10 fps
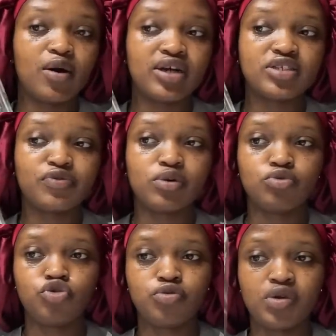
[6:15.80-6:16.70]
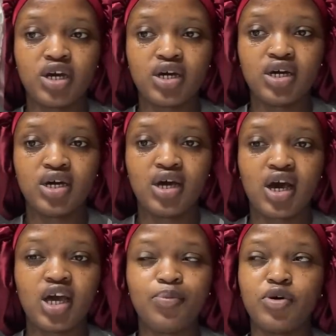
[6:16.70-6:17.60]
ones from Jumia.
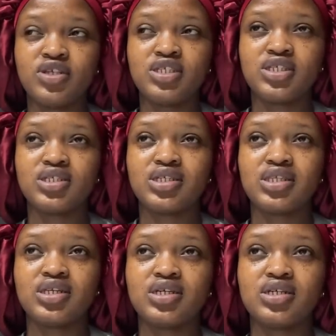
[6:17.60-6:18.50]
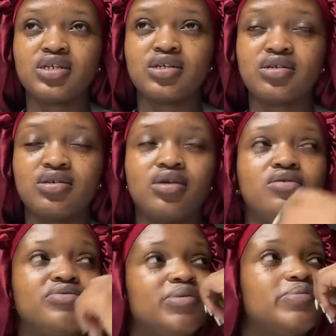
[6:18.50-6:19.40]
I bought, I think, I
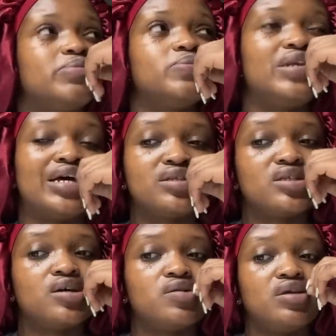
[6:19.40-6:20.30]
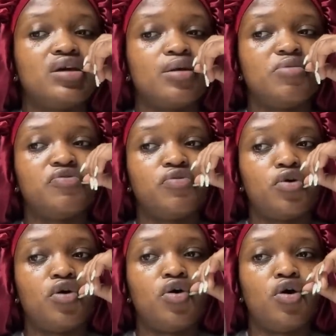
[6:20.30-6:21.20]
don't remember, maybe last year or the year
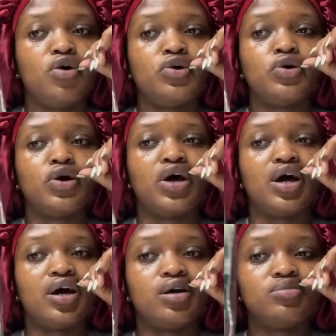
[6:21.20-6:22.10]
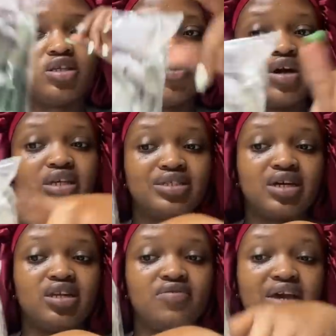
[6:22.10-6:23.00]
before. They look quite
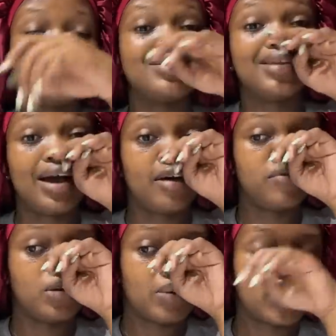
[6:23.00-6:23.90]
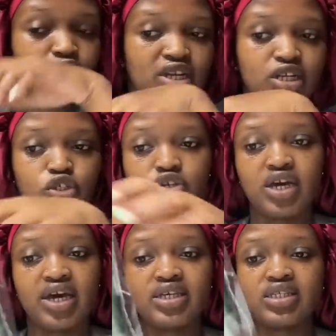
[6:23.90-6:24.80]
exactly, I still have them actually, I'll show you
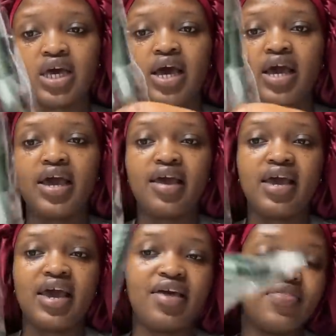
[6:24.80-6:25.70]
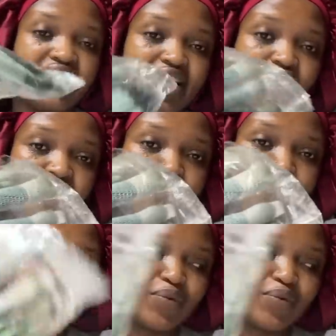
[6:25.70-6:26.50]
guys. And then now I have new